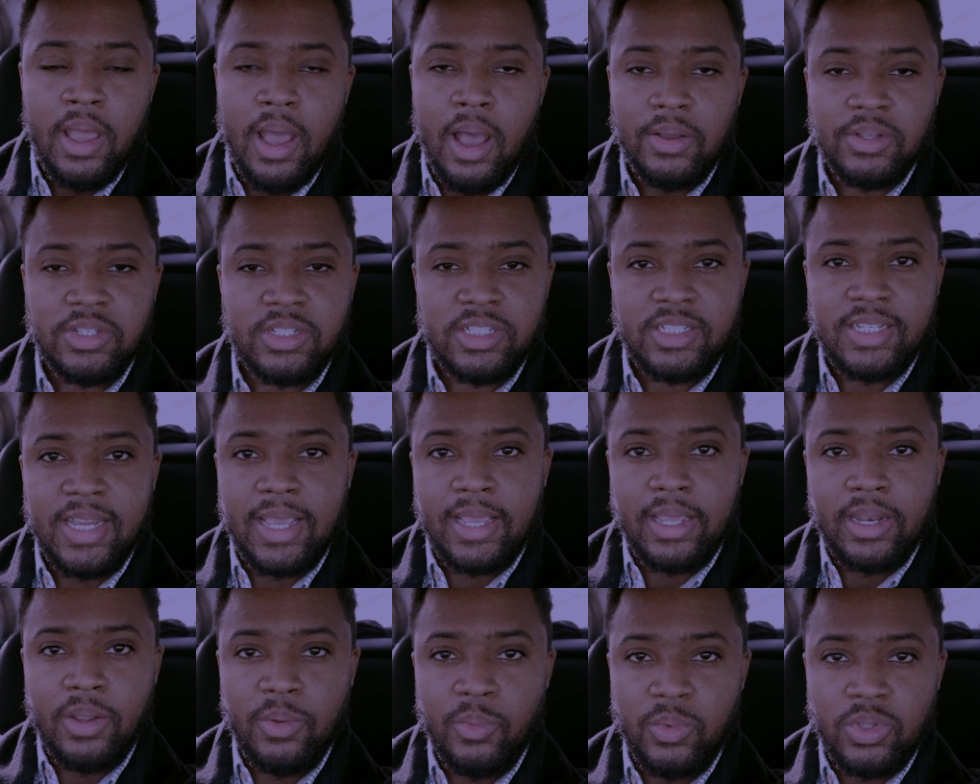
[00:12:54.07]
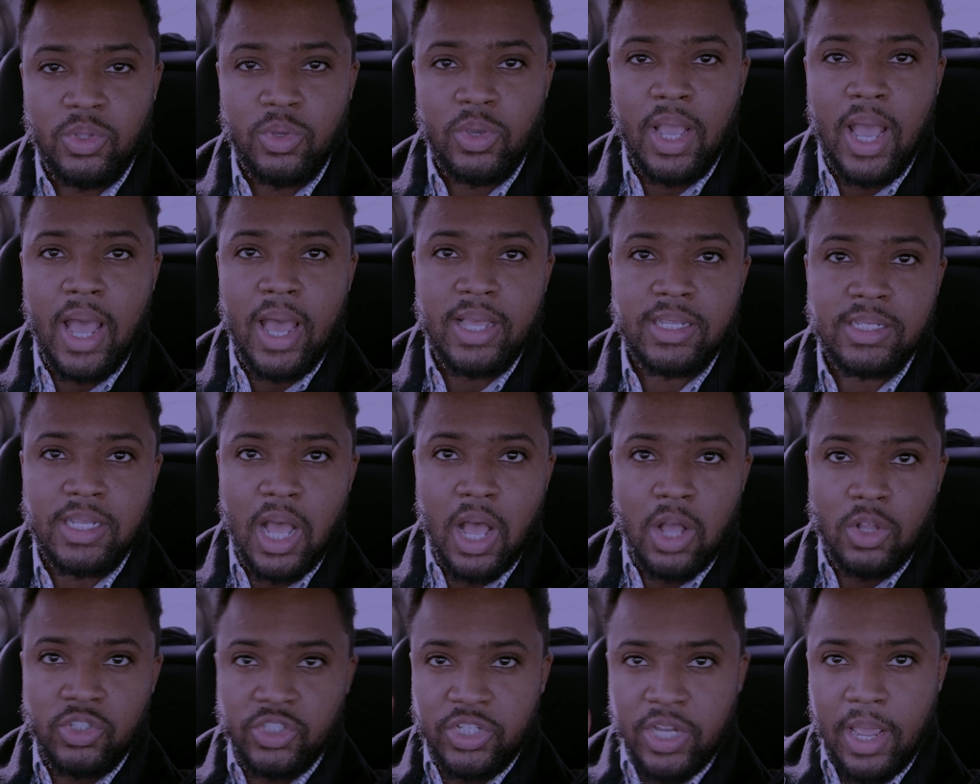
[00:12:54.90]
I was just checking in with you guys.
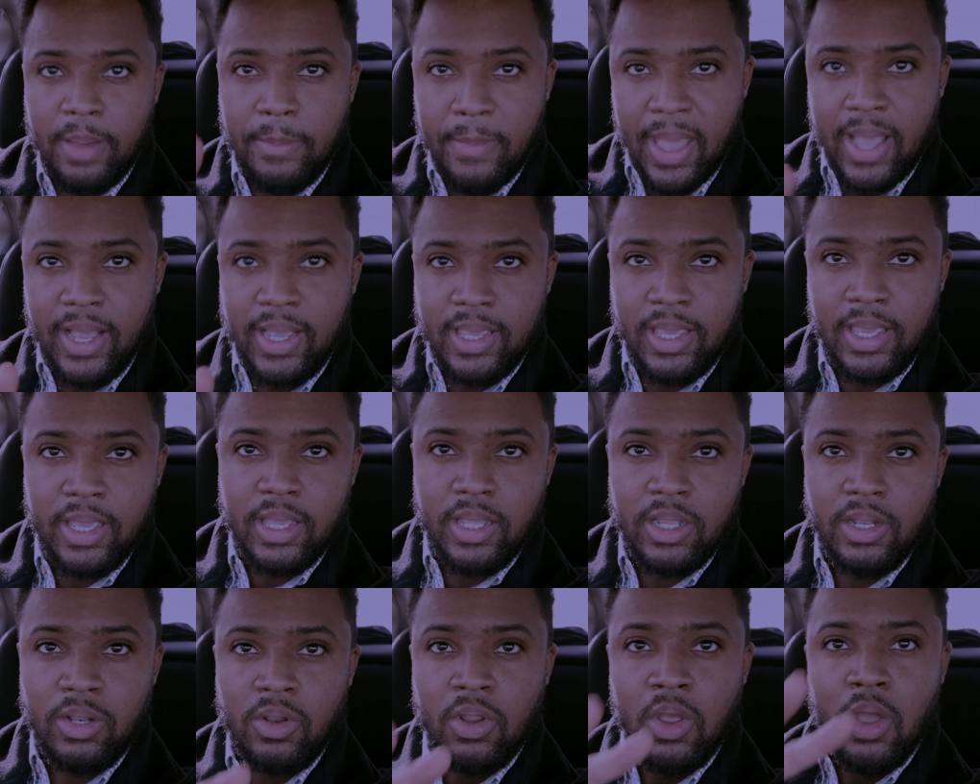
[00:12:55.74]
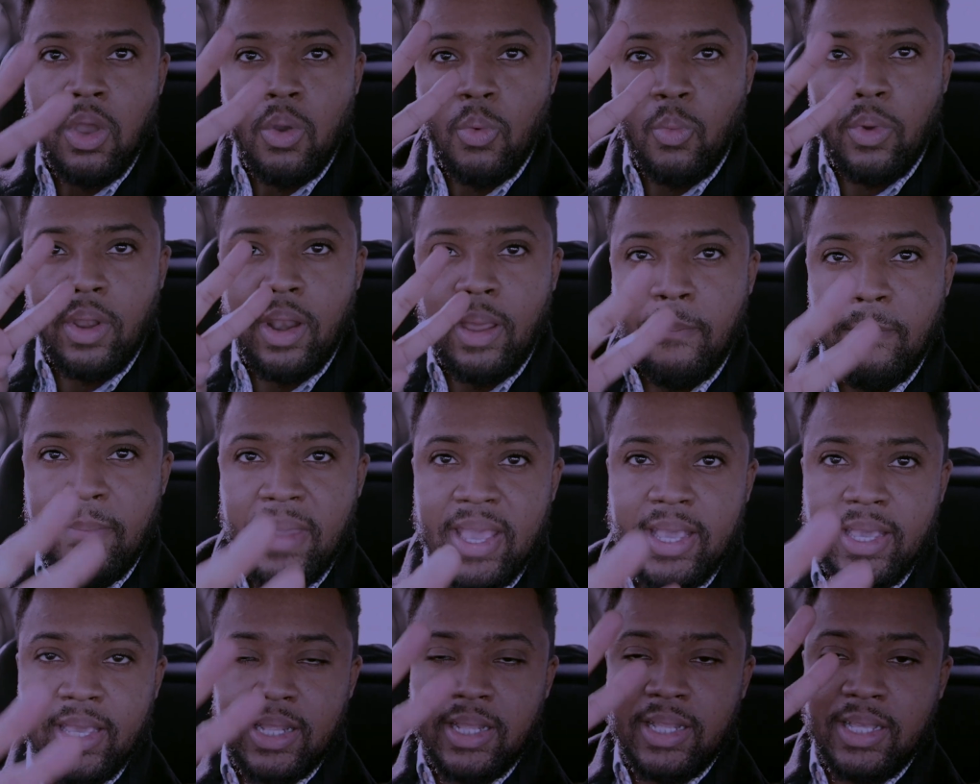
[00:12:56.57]
I'll check back in when I'm
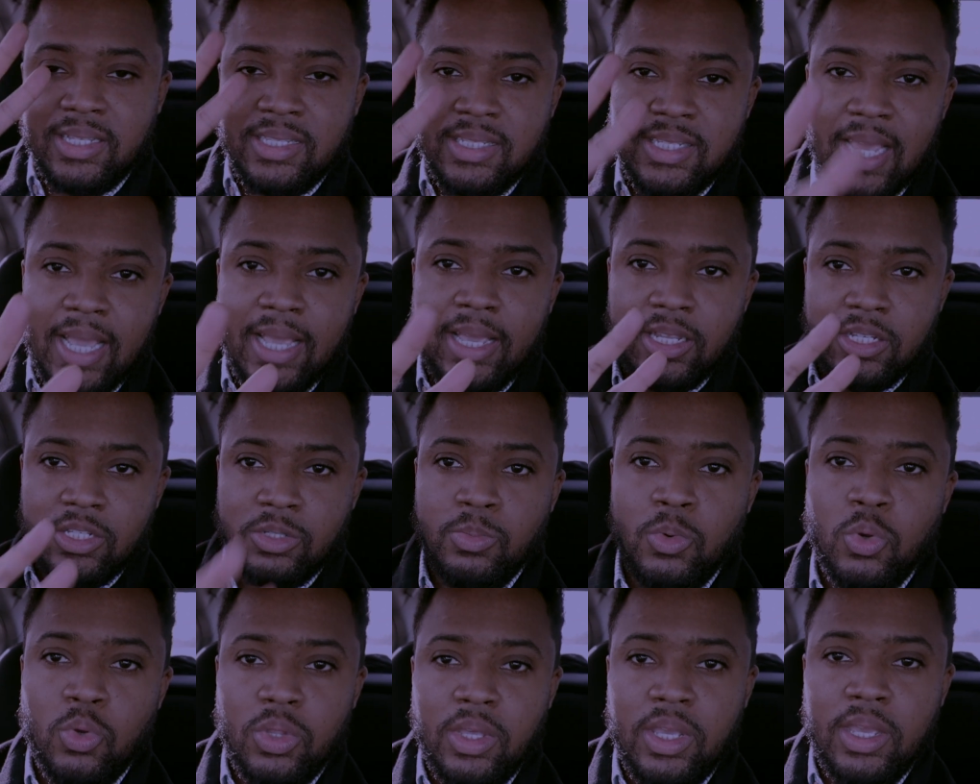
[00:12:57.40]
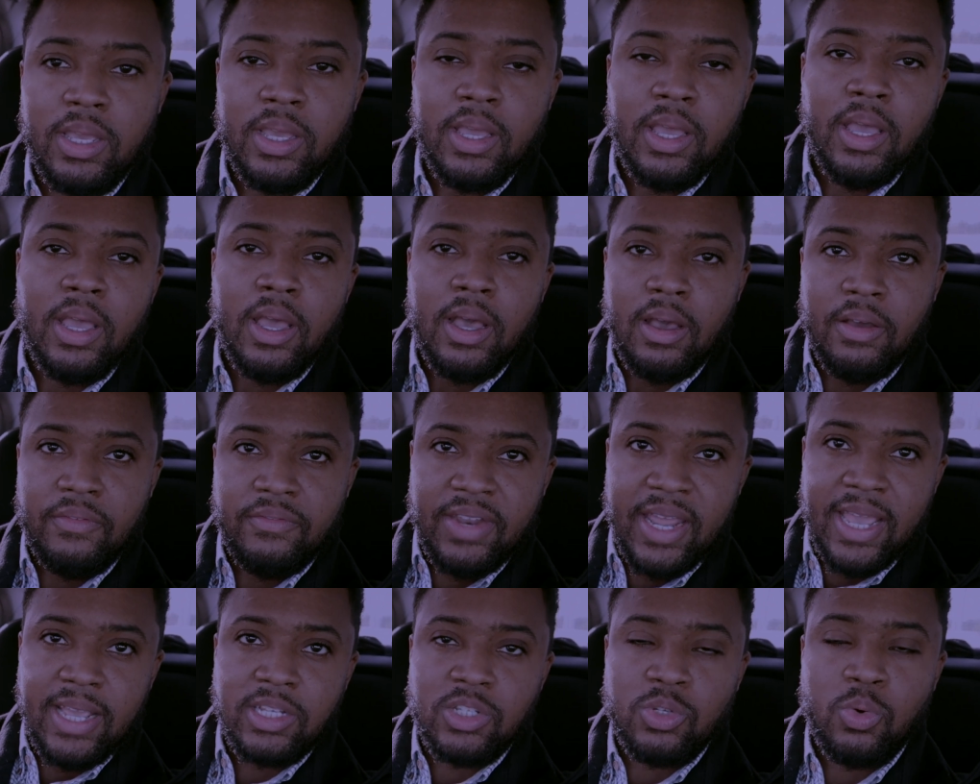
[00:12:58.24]
making the second smoothie of
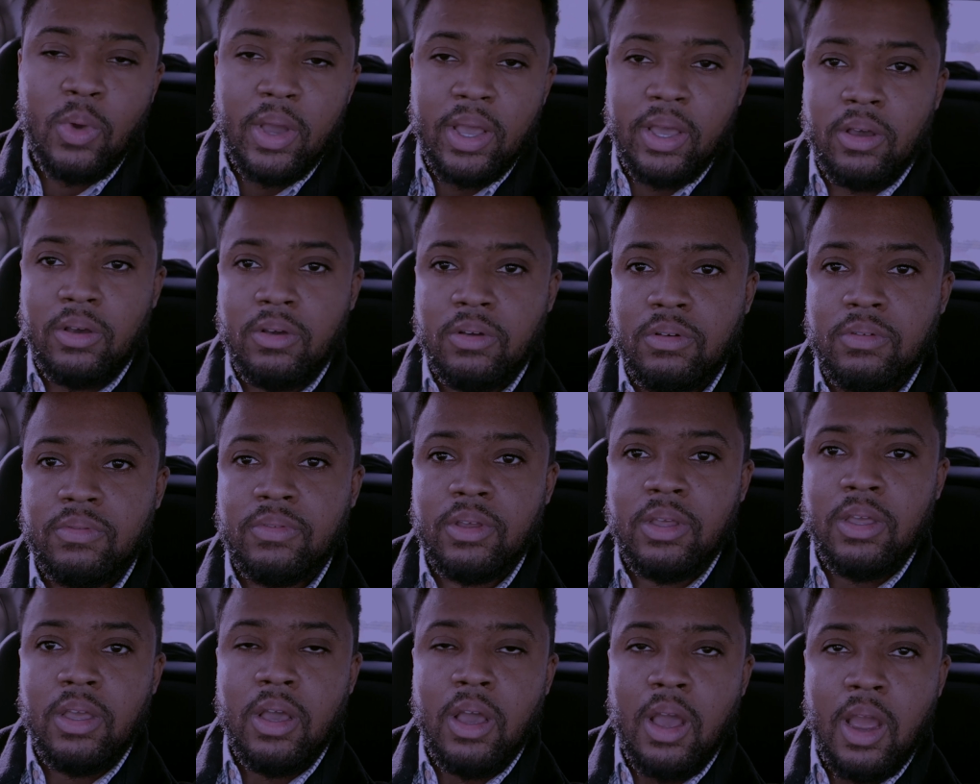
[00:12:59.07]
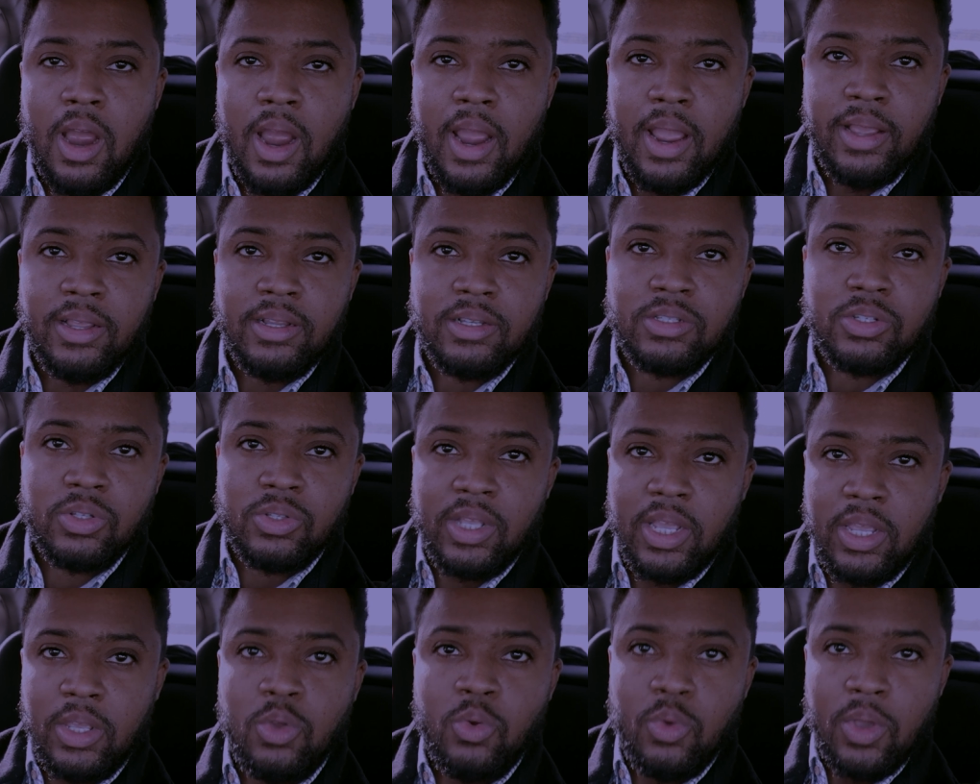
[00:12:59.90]
day twelve. All right, so
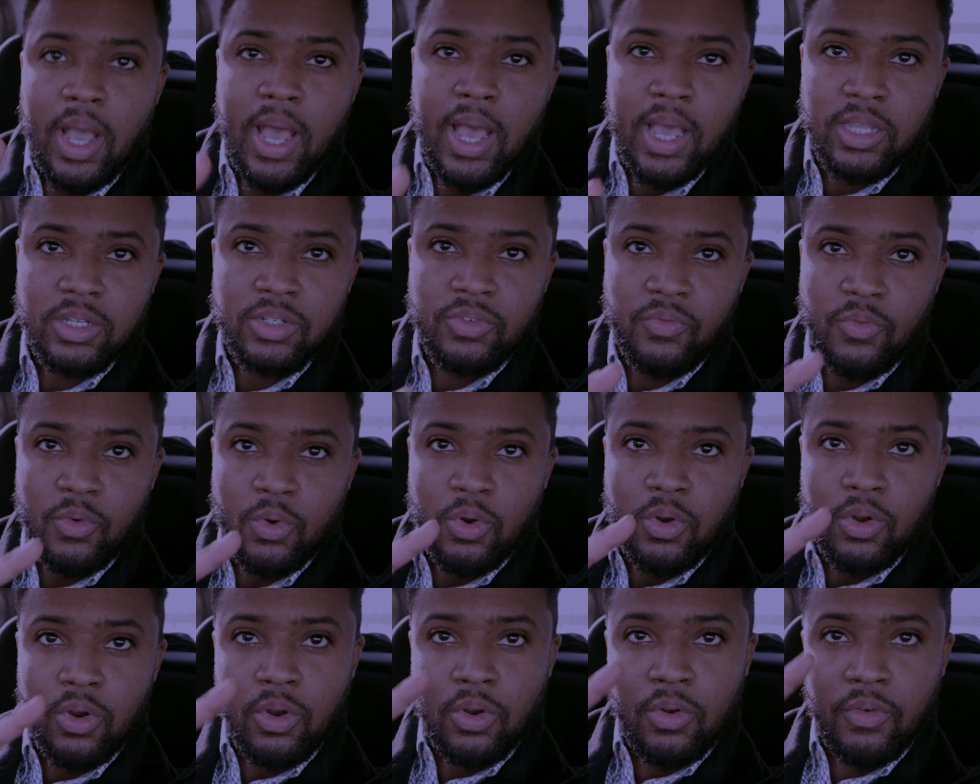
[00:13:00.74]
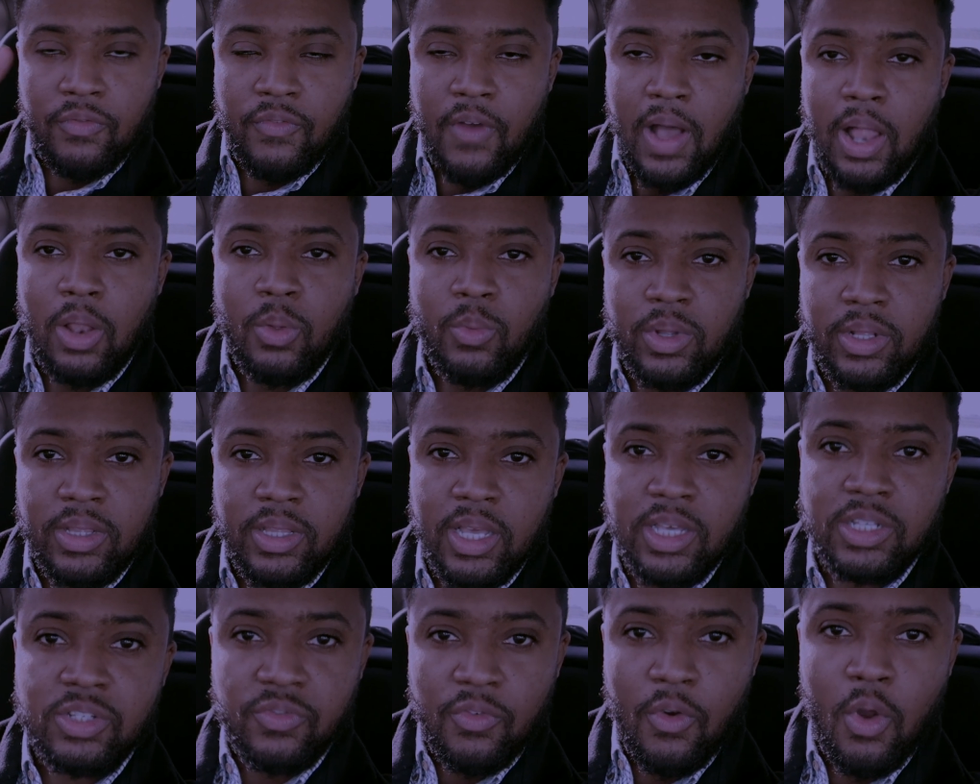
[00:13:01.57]
thank you guys for following
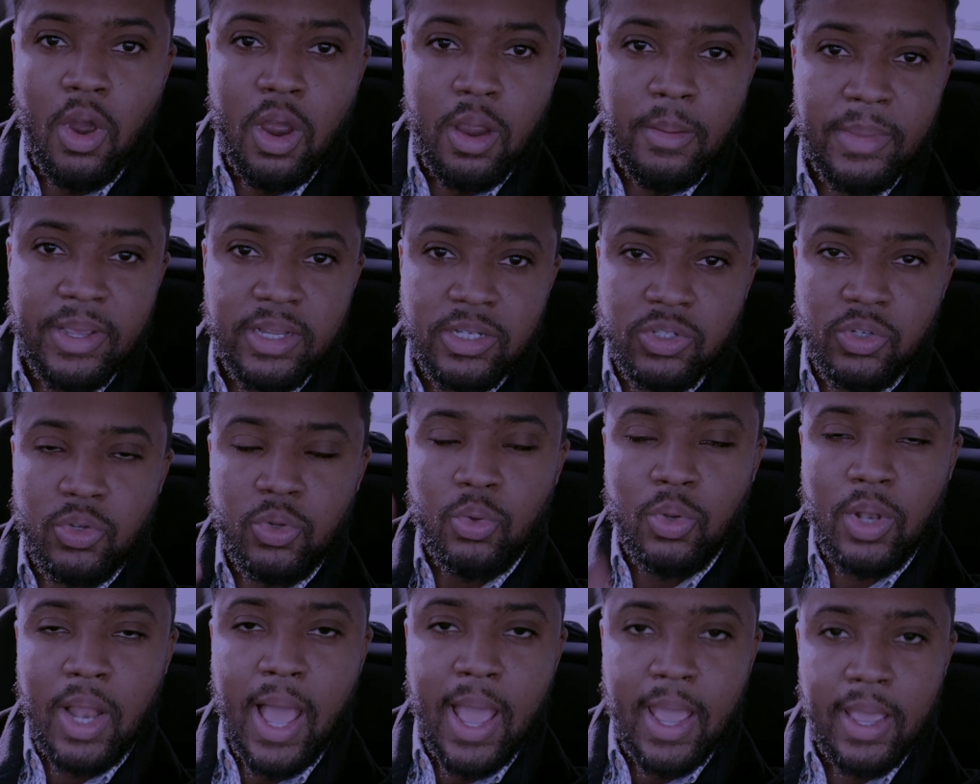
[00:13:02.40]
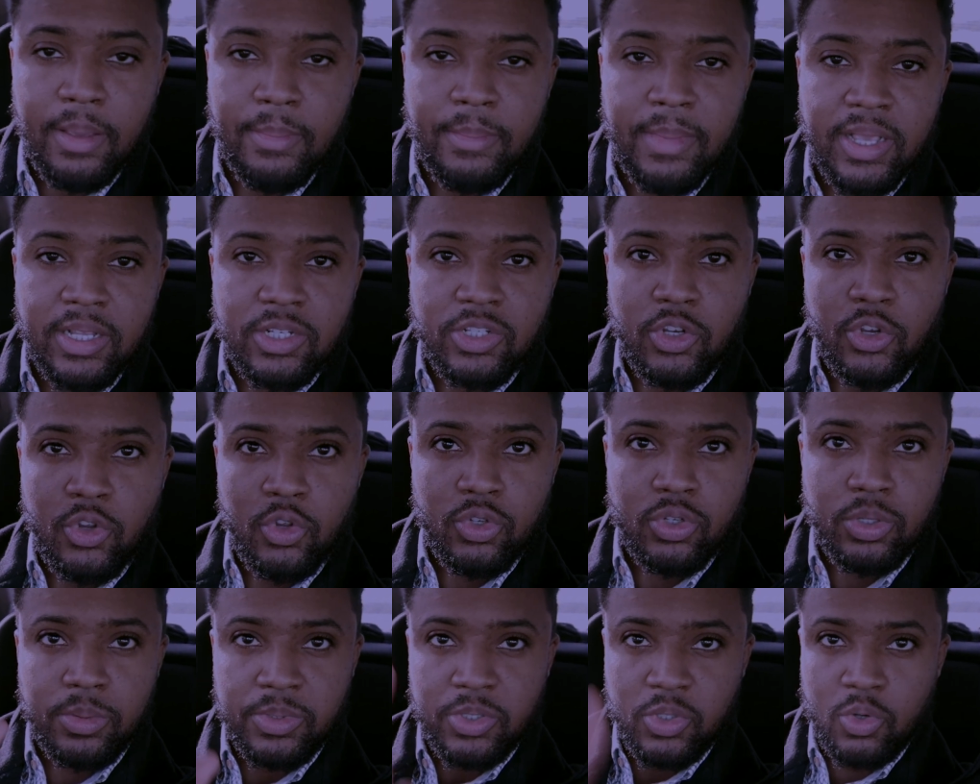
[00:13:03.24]
thus far. Make sure you like, make sure you
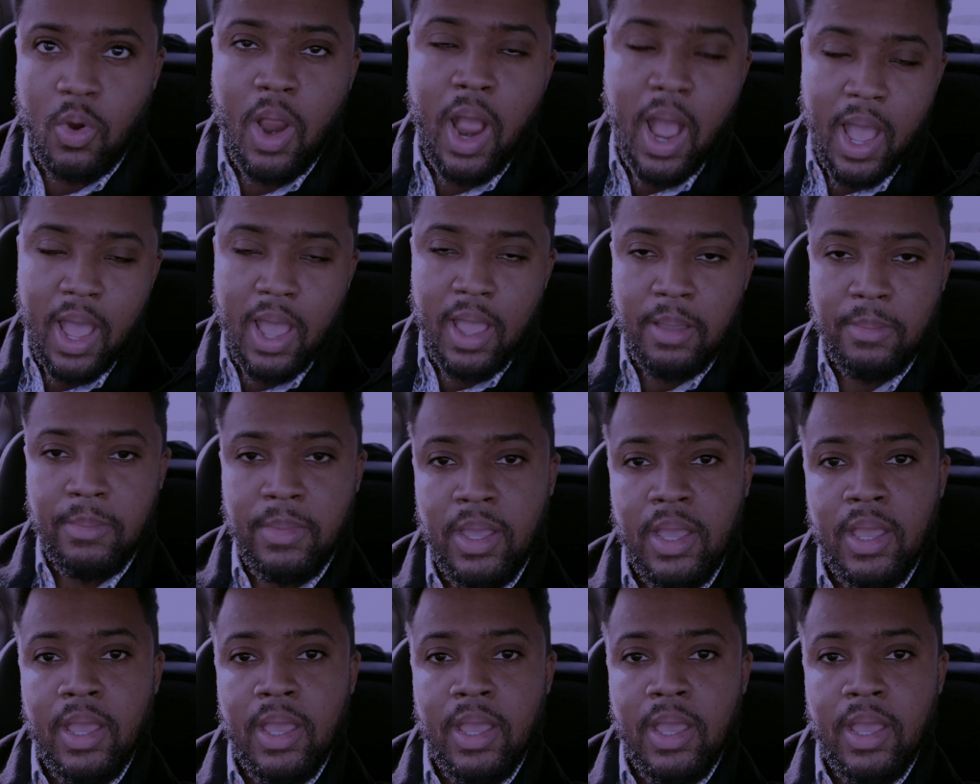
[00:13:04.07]
subscribe,